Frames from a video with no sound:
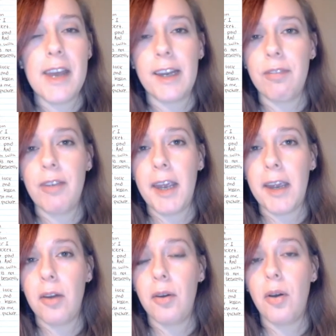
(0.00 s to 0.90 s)

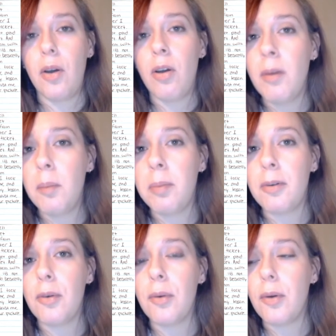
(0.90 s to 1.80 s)
anything
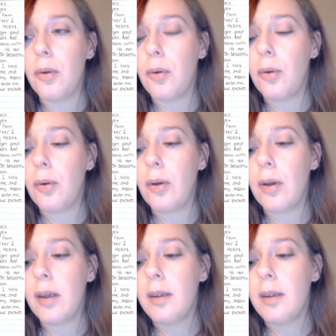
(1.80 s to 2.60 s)
horrible or